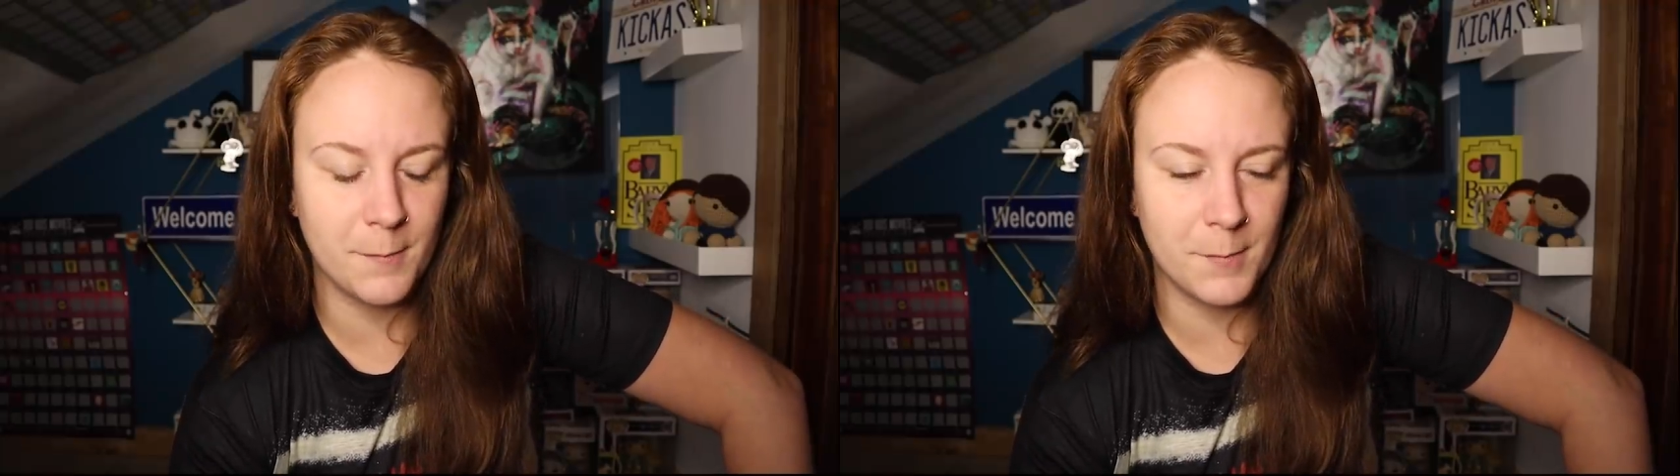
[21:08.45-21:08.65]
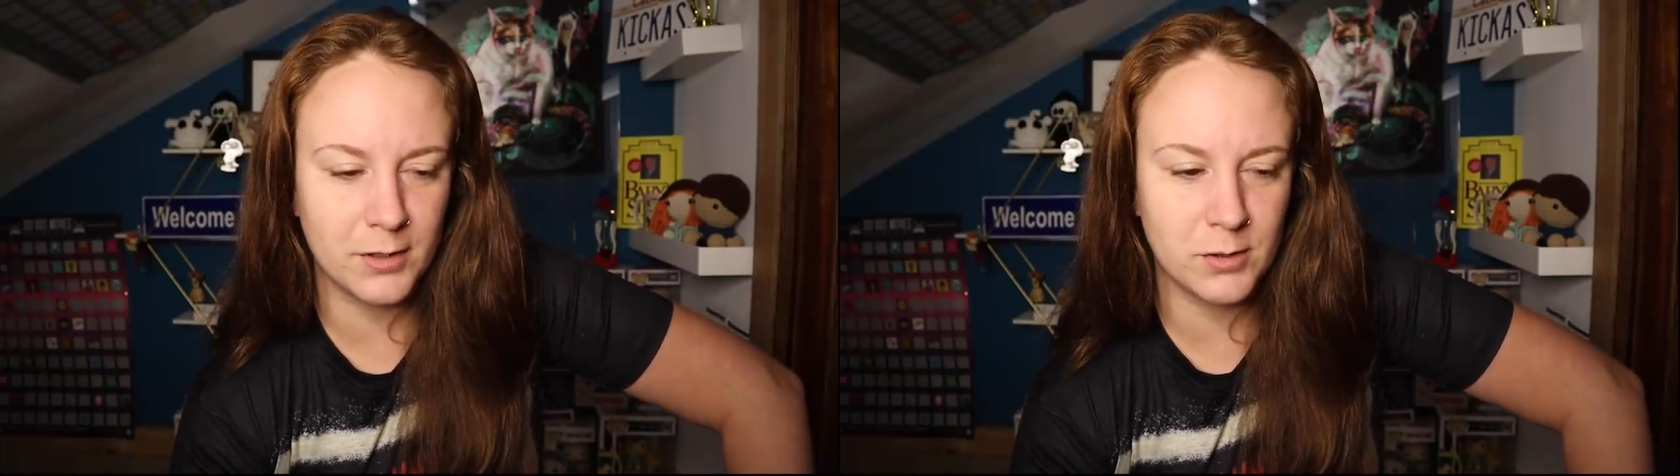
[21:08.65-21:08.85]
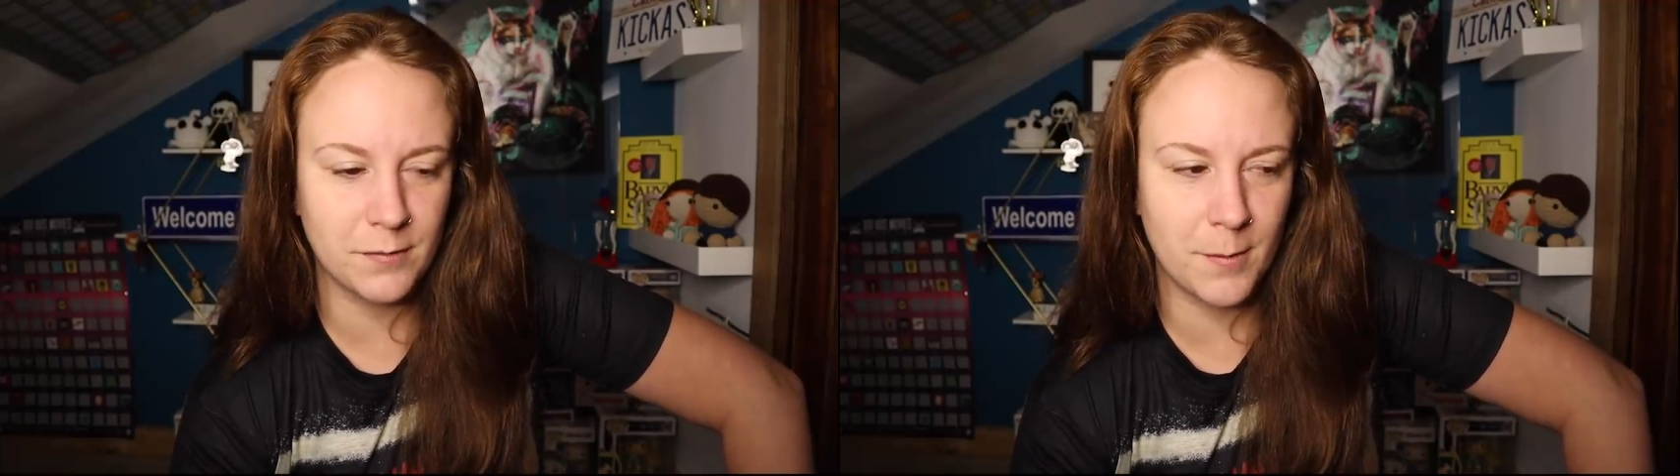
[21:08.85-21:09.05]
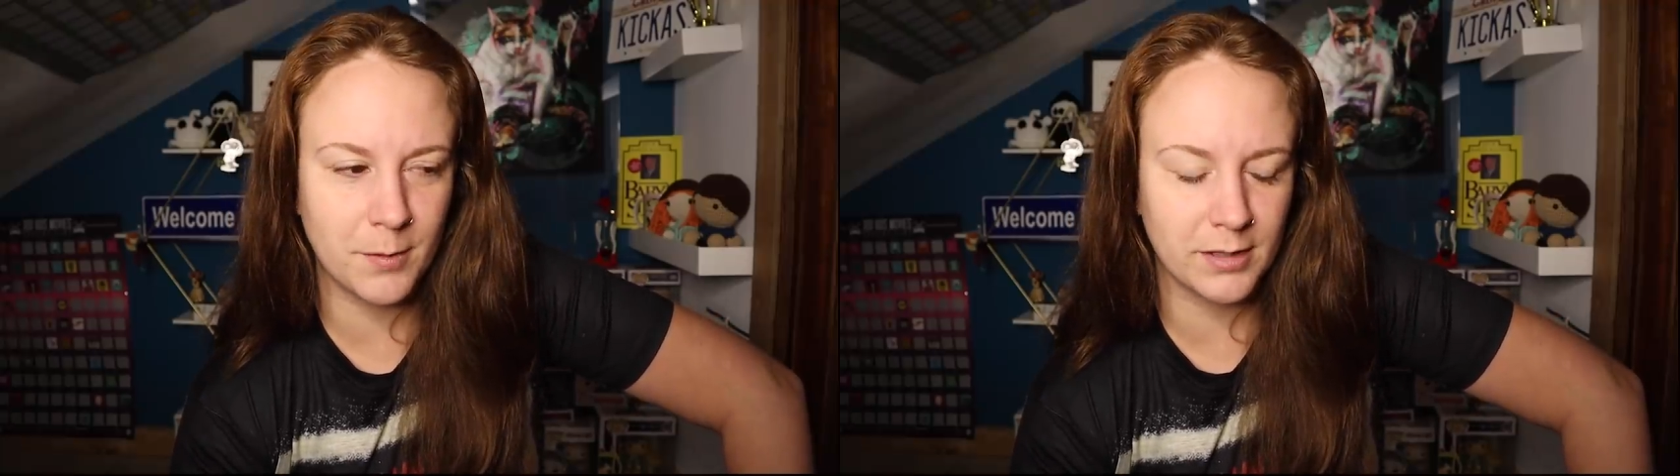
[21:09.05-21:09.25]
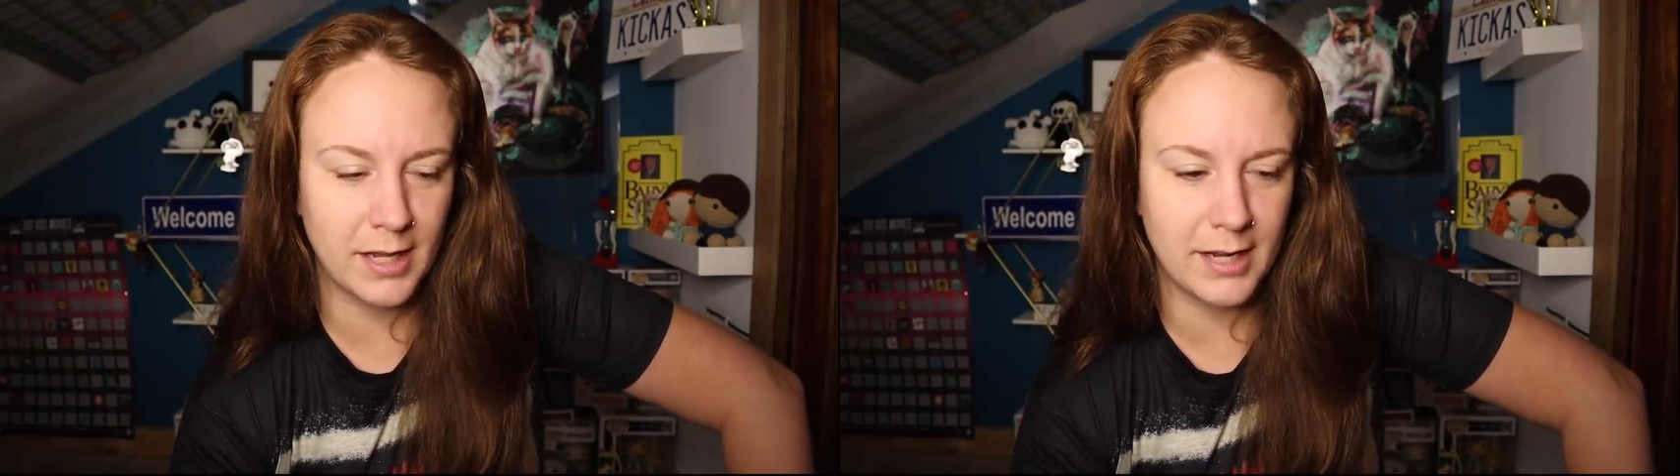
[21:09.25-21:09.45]
and I'm not sure if
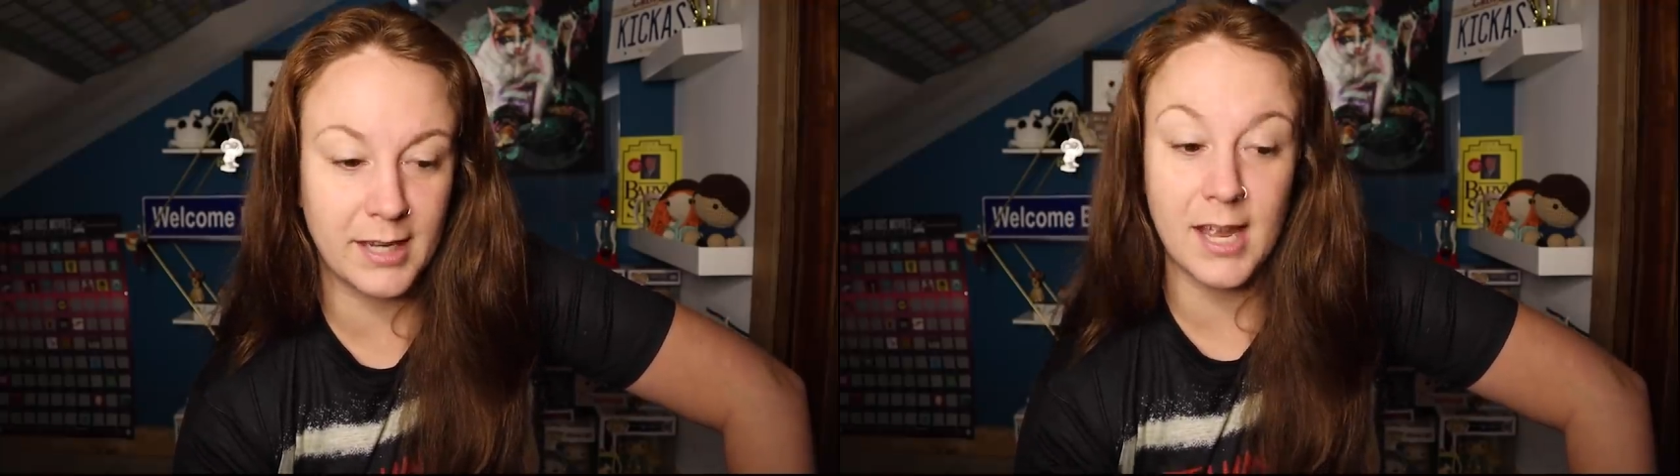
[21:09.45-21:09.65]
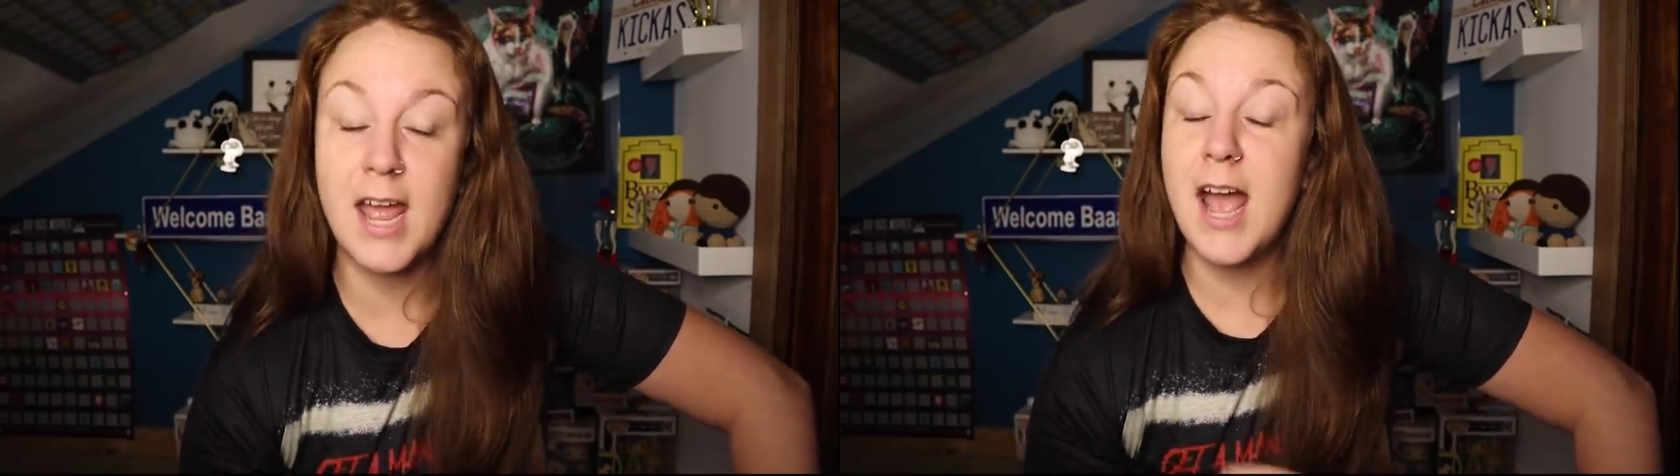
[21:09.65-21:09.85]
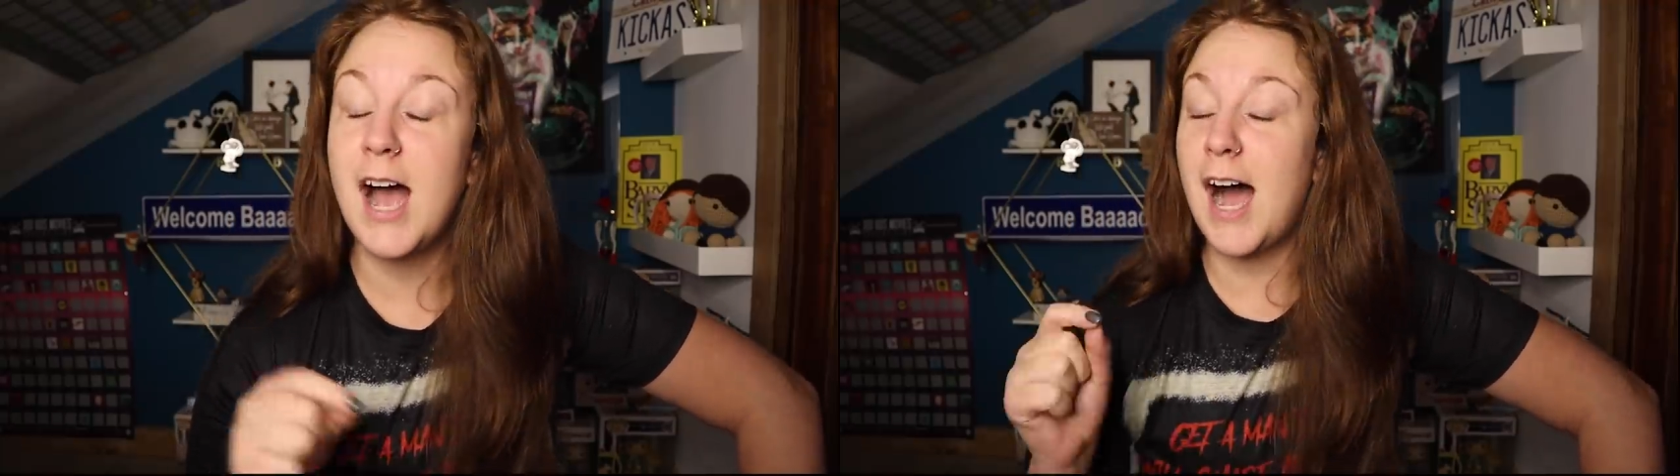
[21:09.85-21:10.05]
I'm gonna like it.